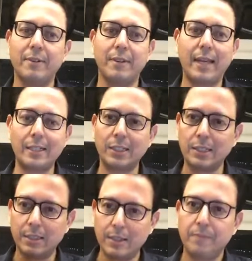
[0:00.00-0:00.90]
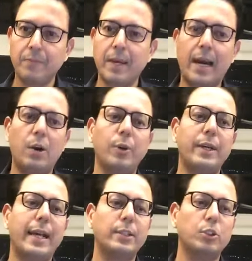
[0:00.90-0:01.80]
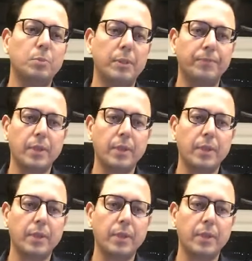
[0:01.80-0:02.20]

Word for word: That's how it has to be.